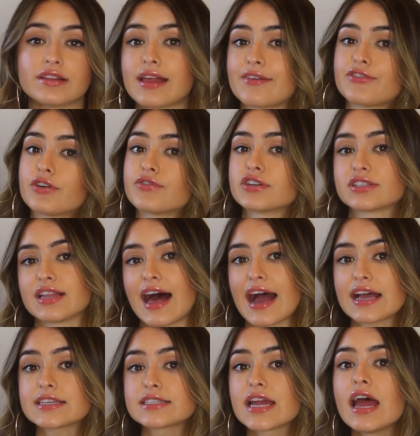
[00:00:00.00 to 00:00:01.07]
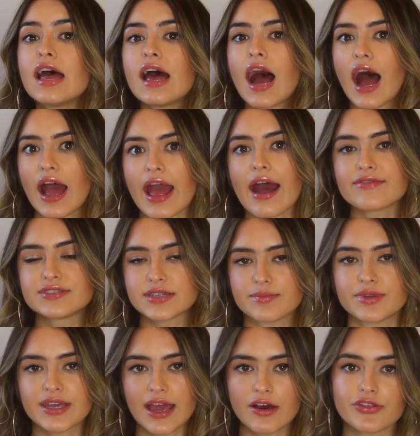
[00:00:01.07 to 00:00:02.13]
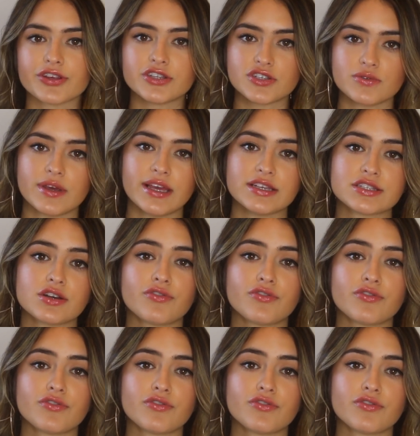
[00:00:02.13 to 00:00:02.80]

the leftovers last, I have something healthy to eat.